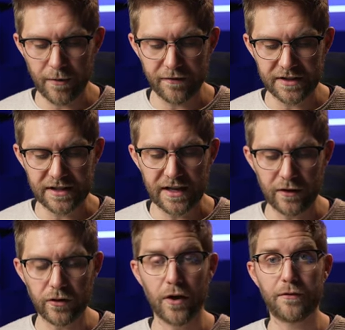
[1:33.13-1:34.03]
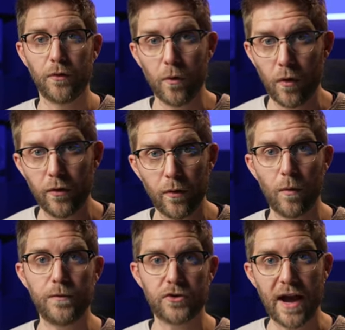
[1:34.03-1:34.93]
Obviously it'll go through all the
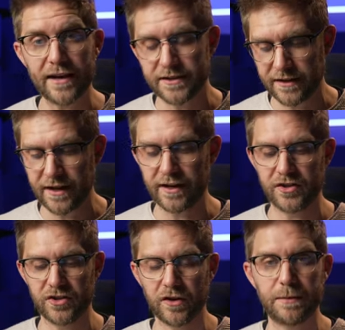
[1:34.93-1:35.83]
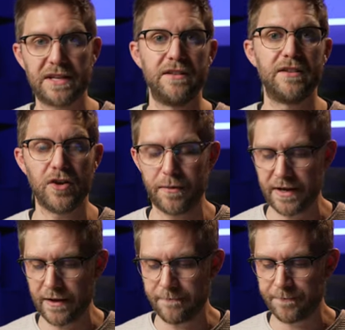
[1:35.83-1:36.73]
tracks and then it just goes back to the top
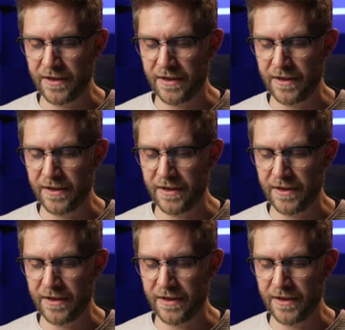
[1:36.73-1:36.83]
again.